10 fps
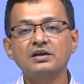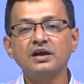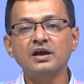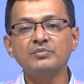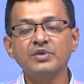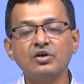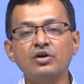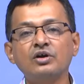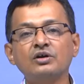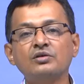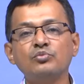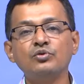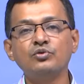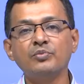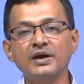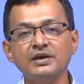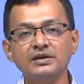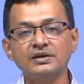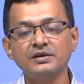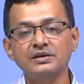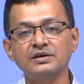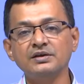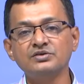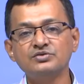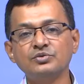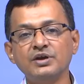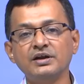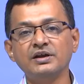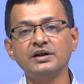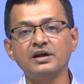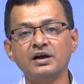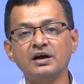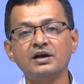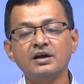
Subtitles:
may not put my student data,